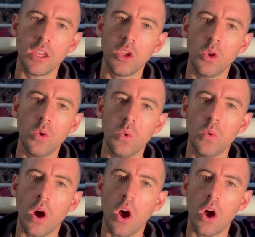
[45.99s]

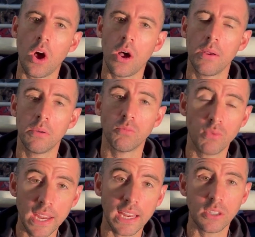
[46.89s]
you are
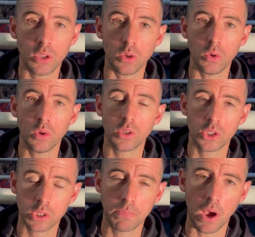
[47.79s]
ready to
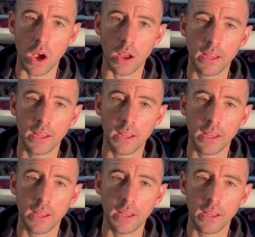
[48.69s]
spar.